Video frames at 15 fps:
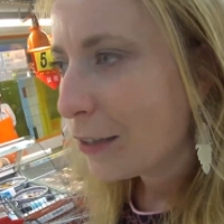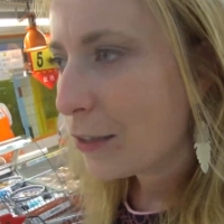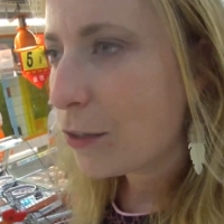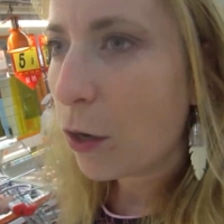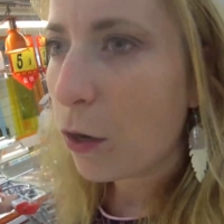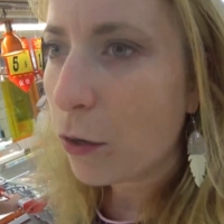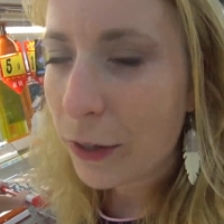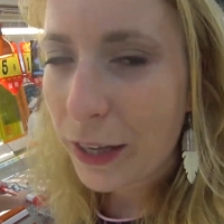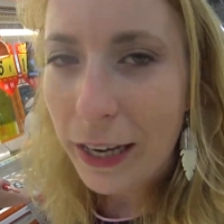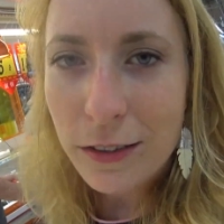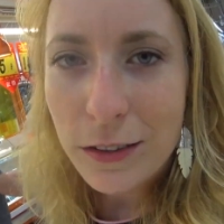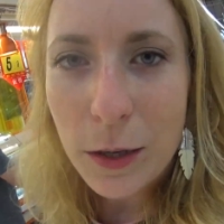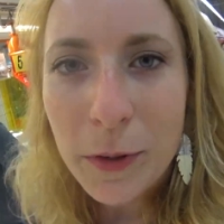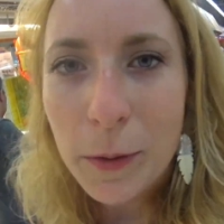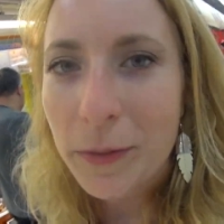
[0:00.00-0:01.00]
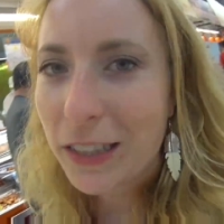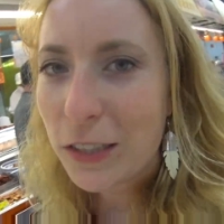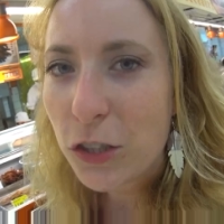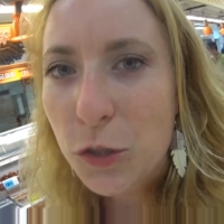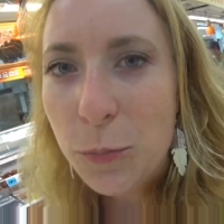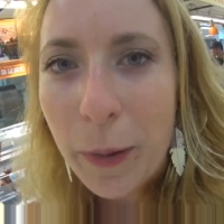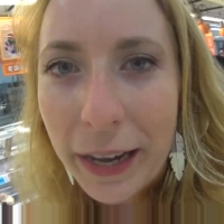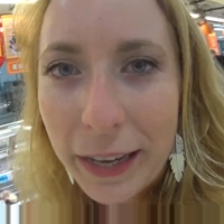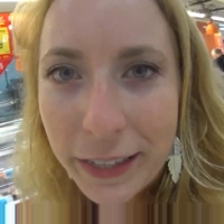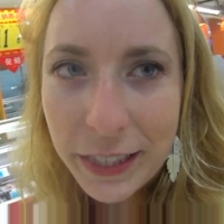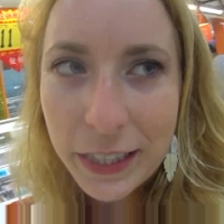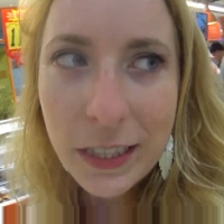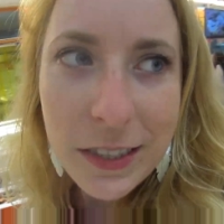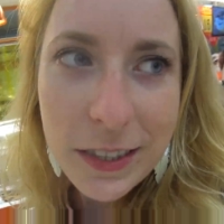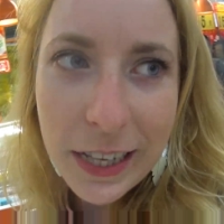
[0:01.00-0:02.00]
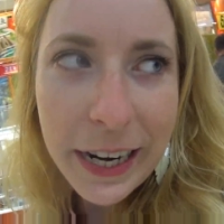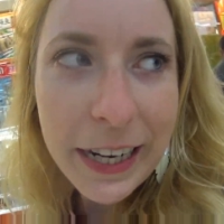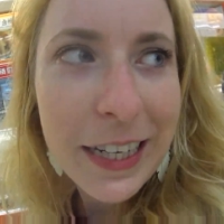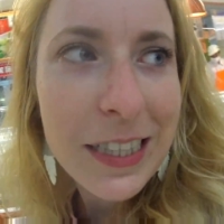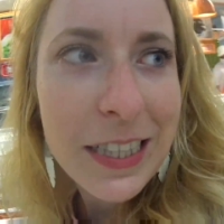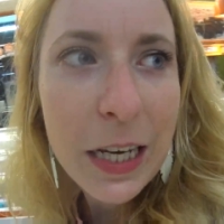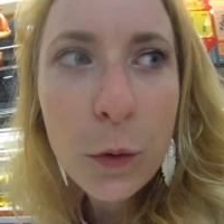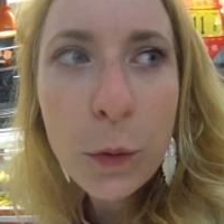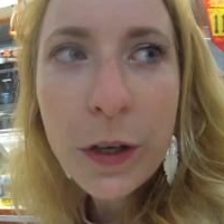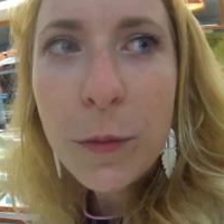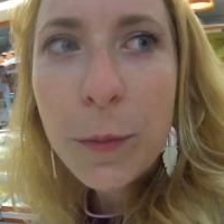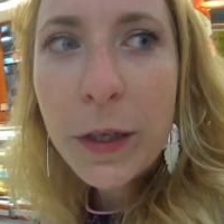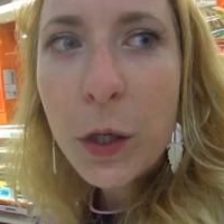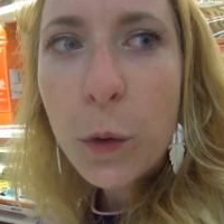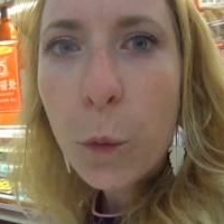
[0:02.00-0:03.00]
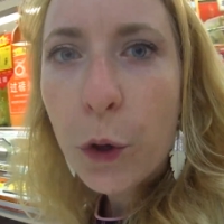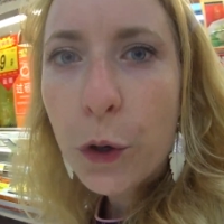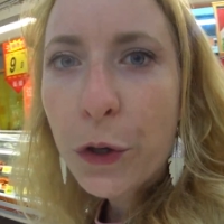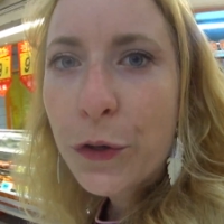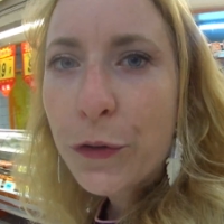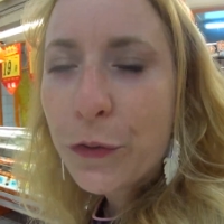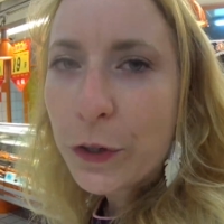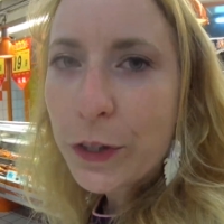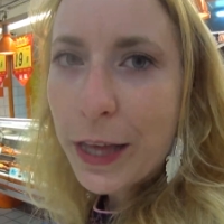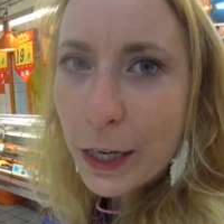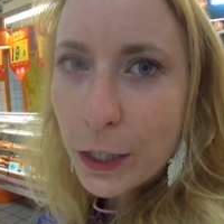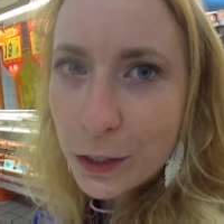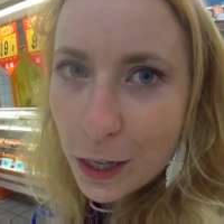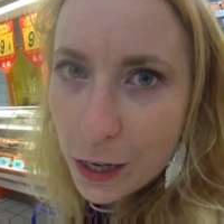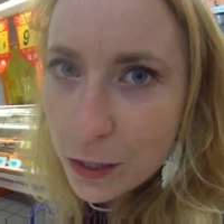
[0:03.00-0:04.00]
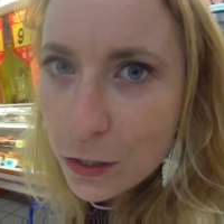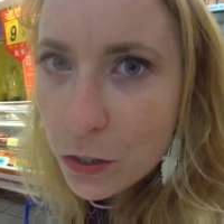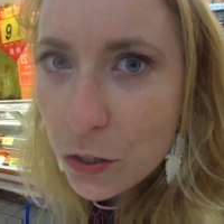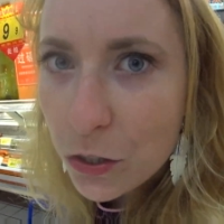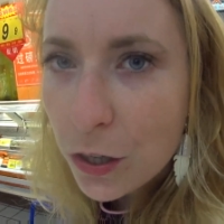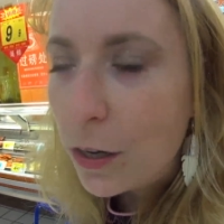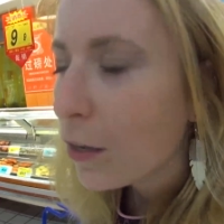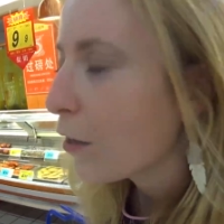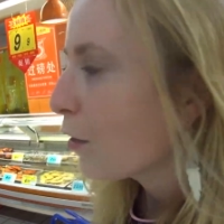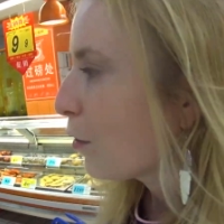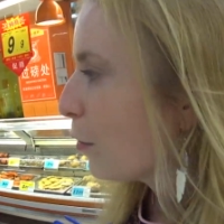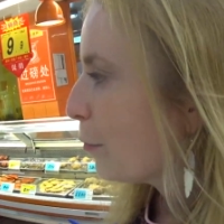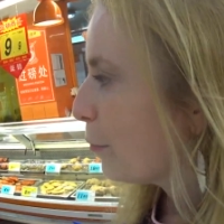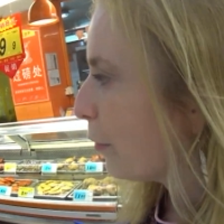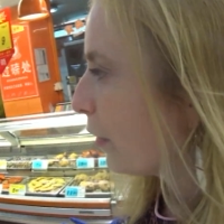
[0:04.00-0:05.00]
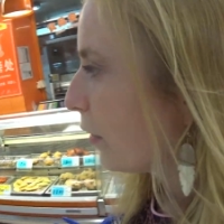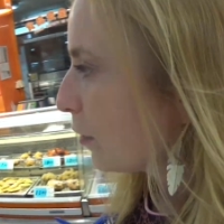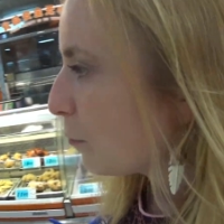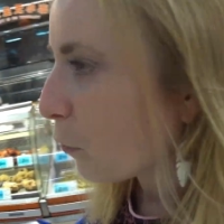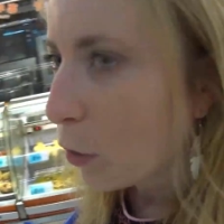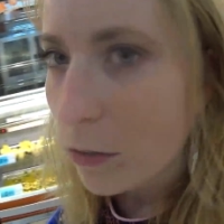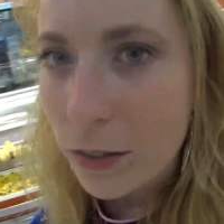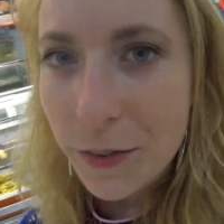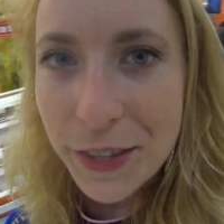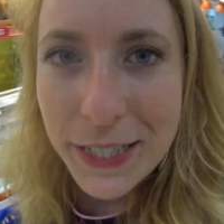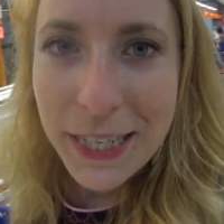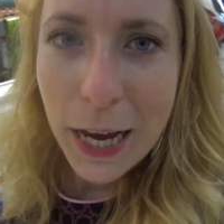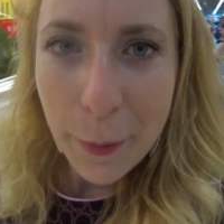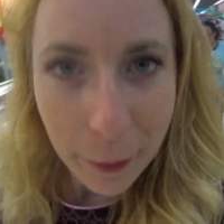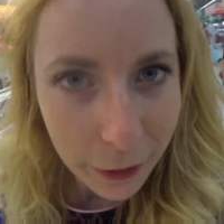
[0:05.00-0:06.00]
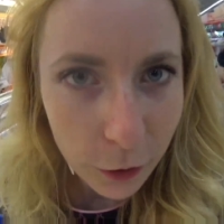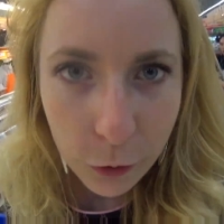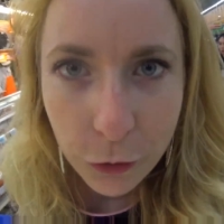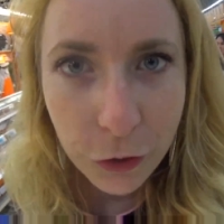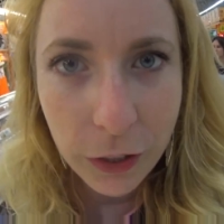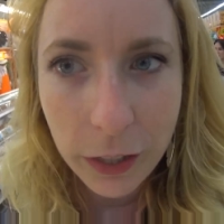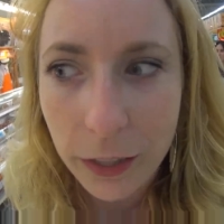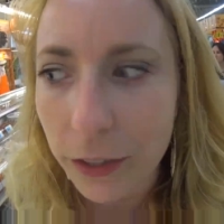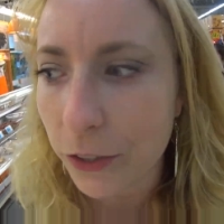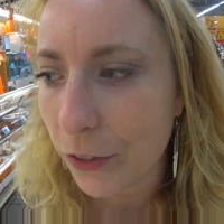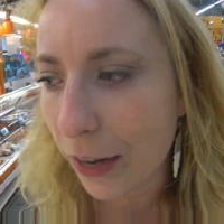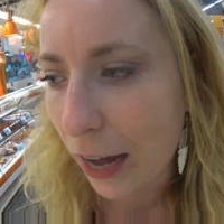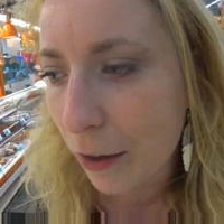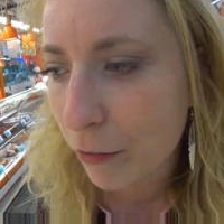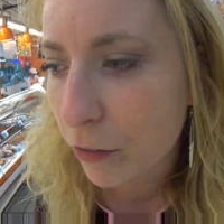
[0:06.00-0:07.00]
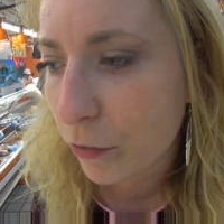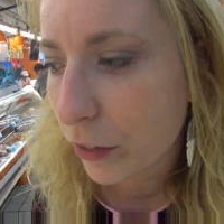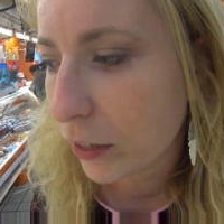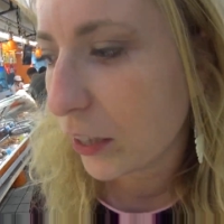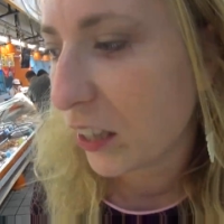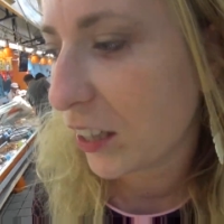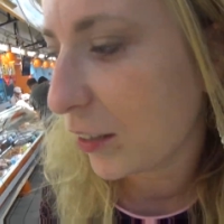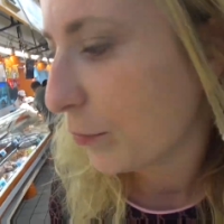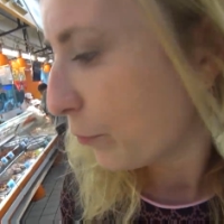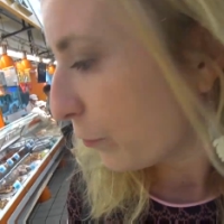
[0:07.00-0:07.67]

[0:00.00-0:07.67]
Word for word: So yeah, sometimes I just buy things that I could take with me to work for like lunch, but most of the time I don't cook either. I haven't really